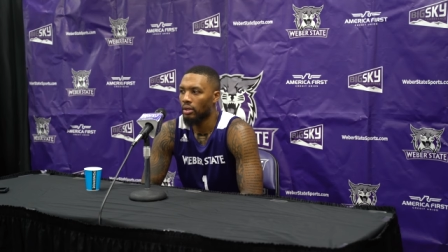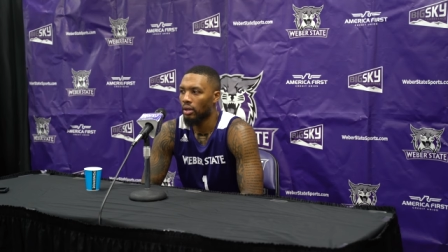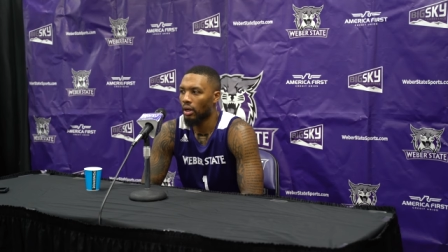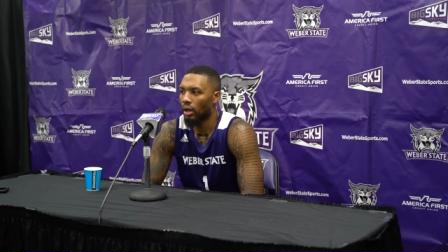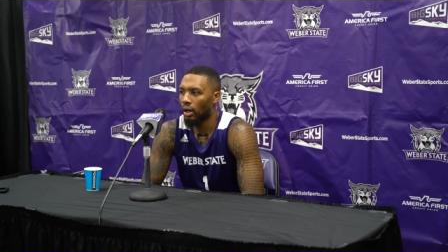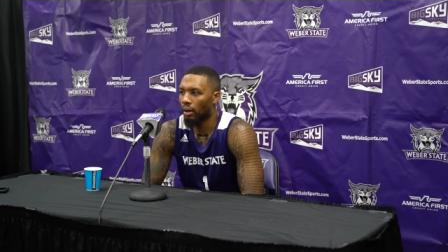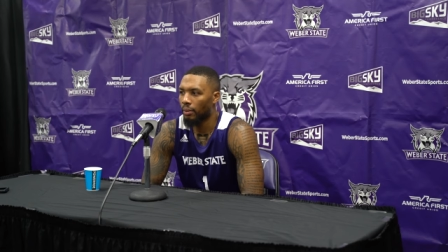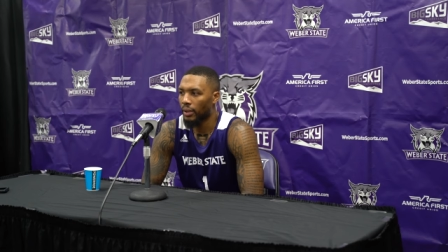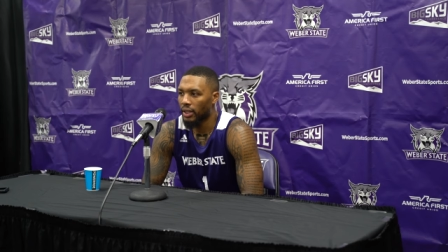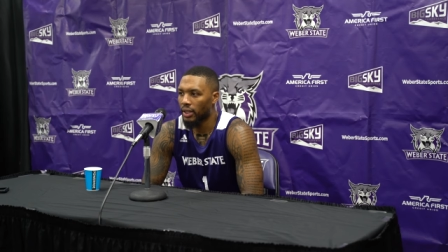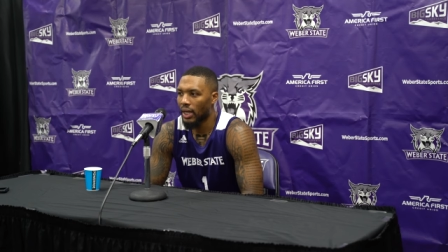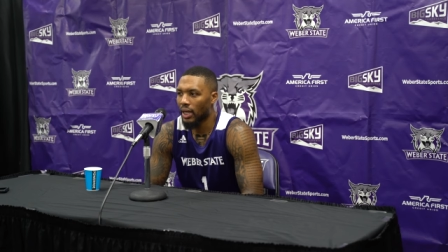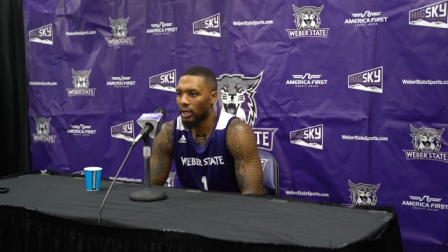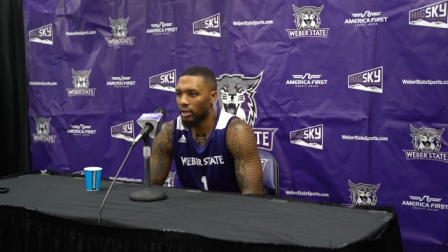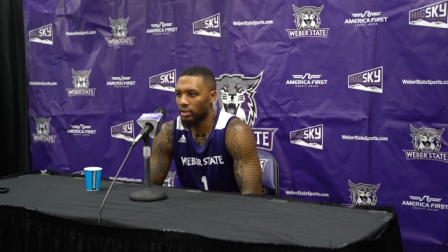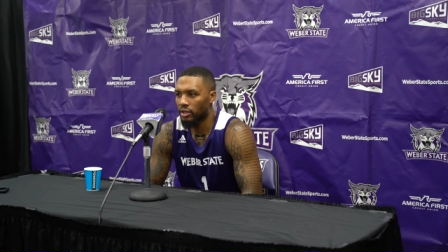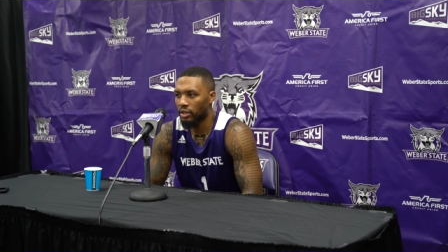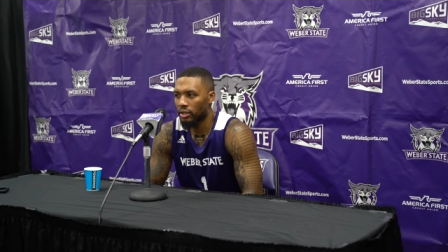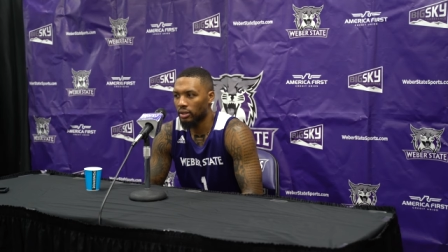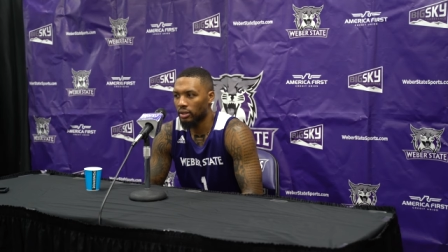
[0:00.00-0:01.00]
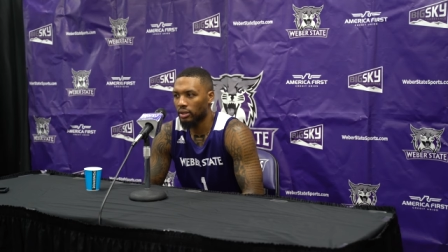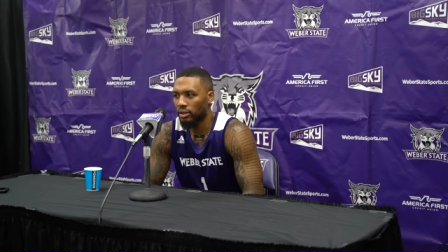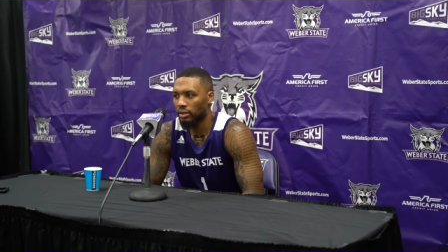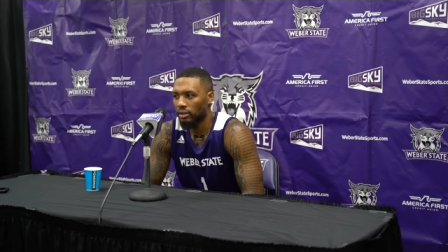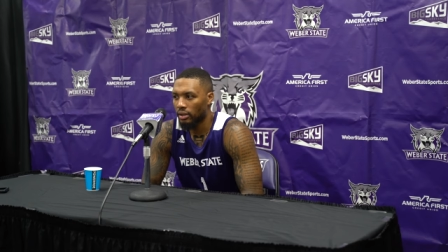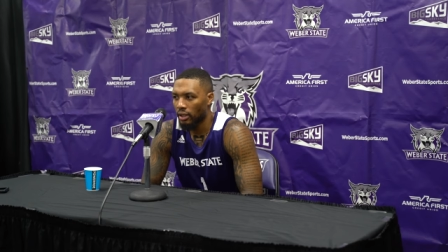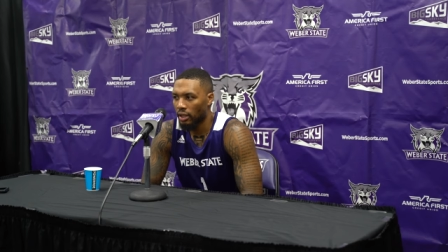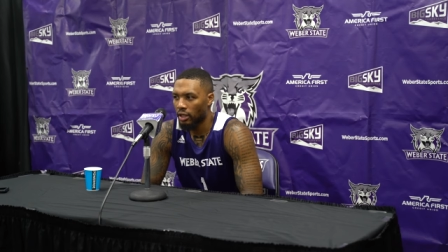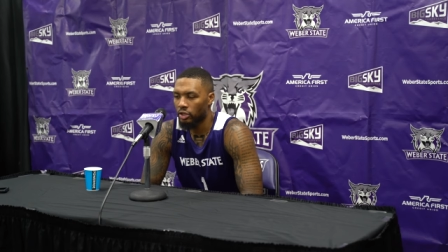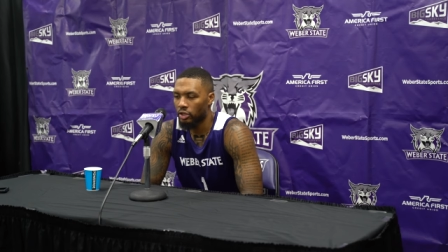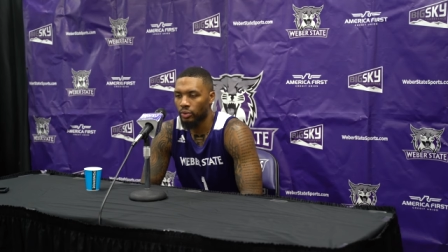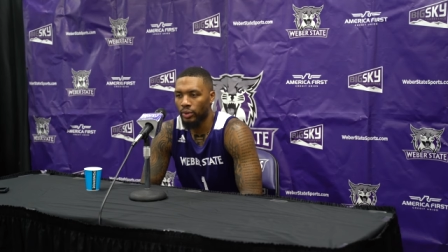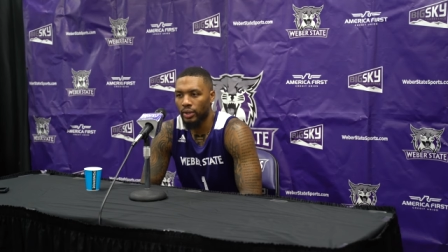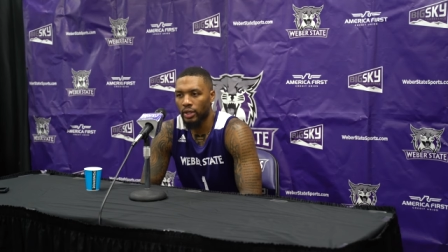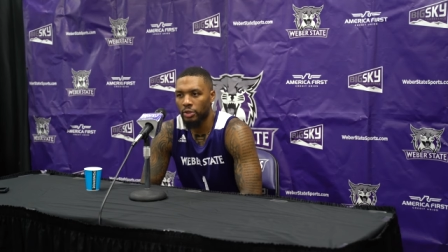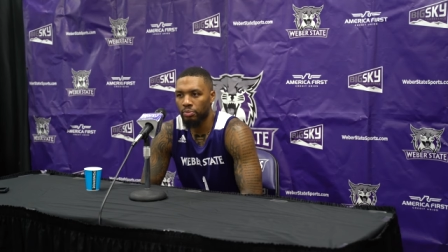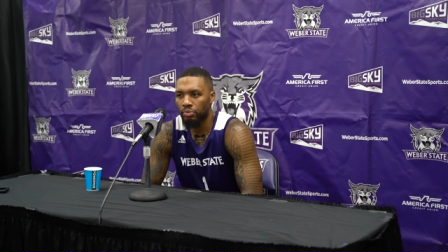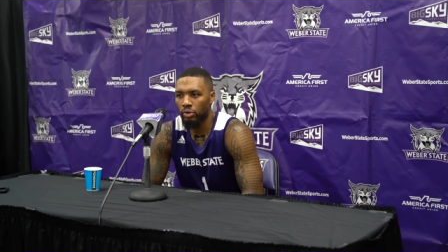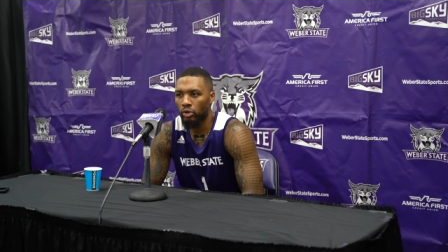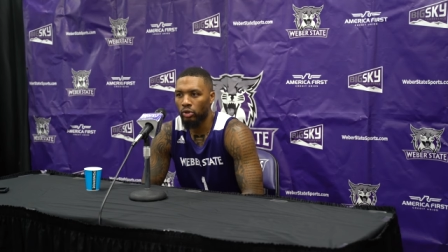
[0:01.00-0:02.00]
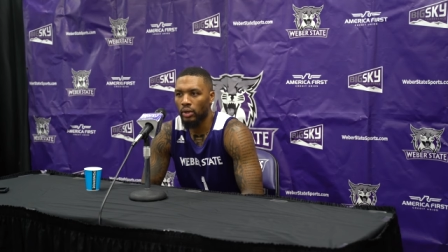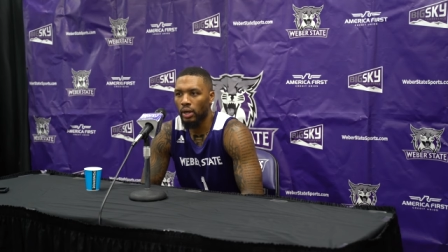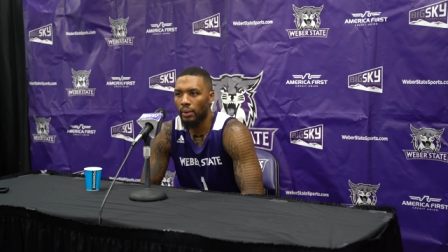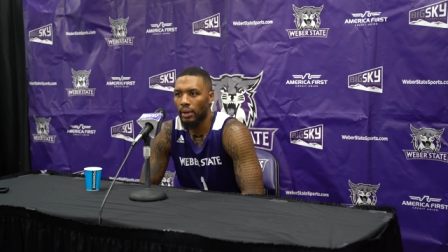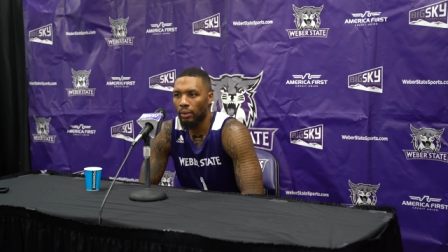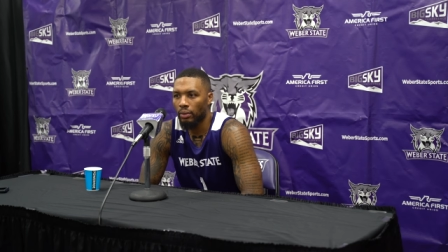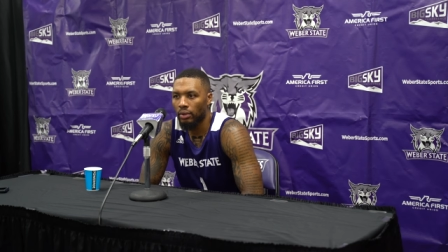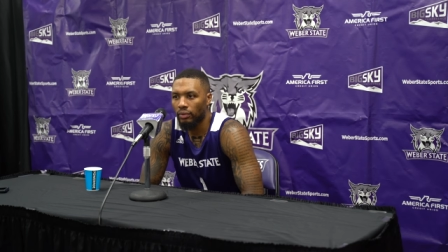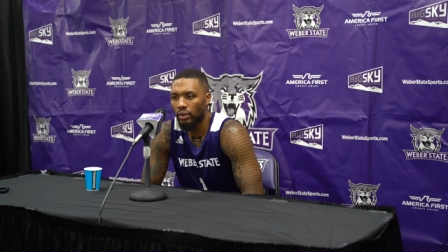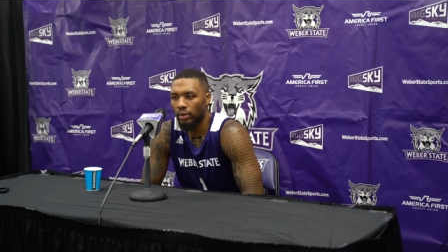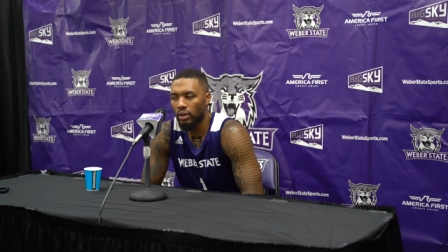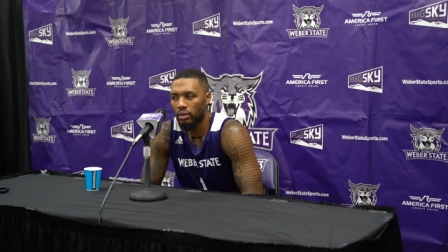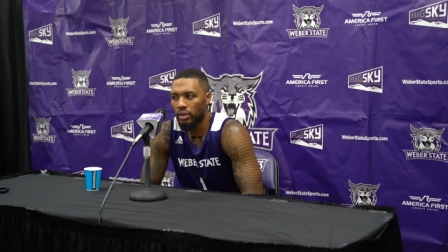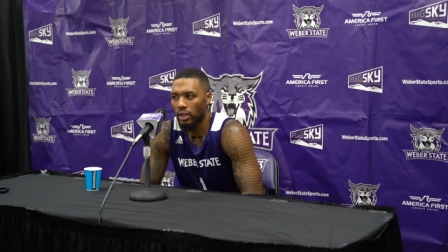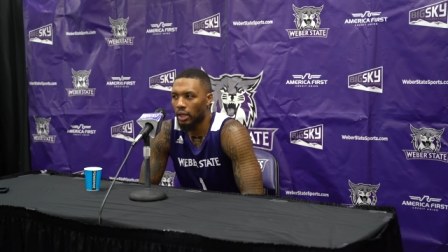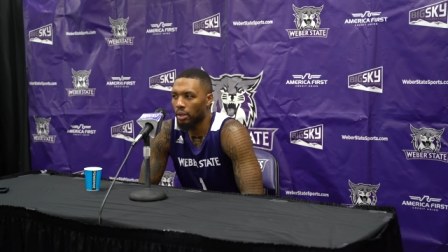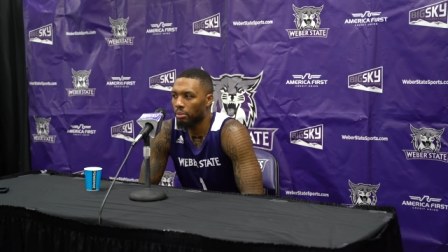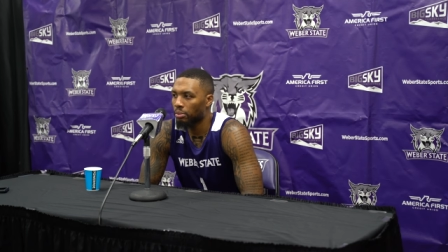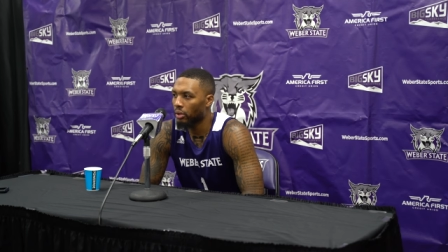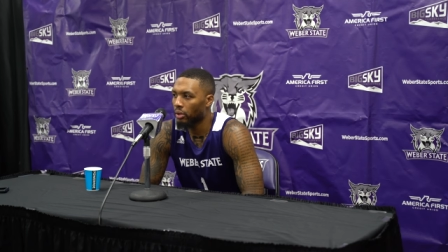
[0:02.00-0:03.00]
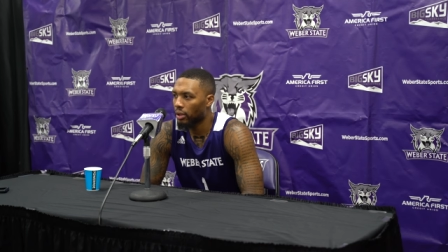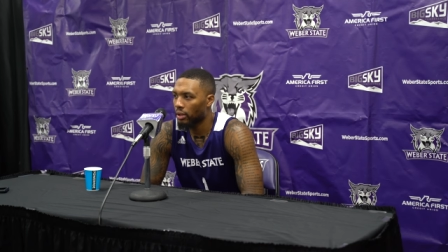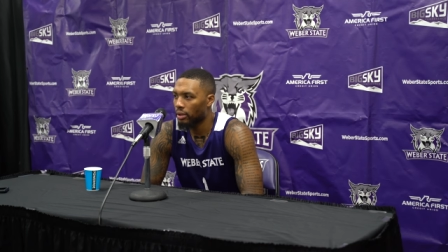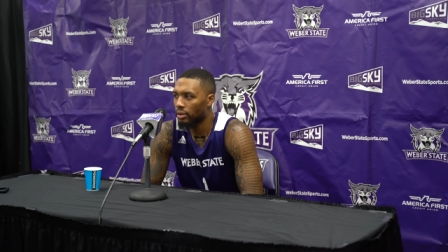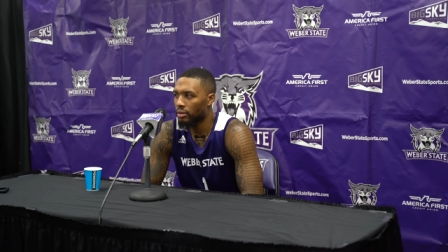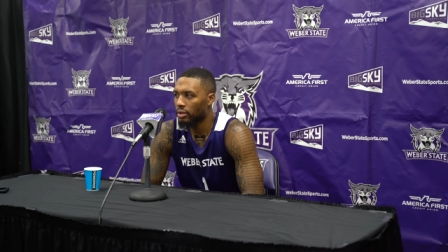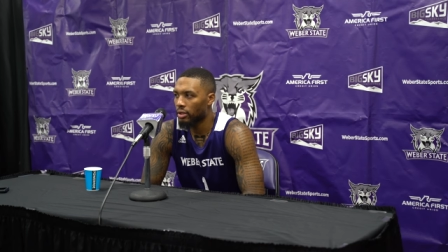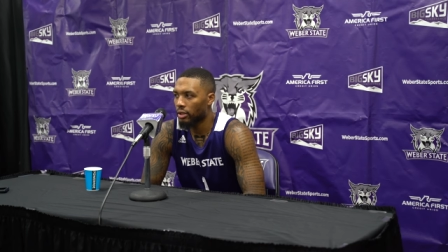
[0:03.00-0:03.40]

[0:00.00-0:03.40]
um, acknowledging the, the, history of this program that we've all taken part in.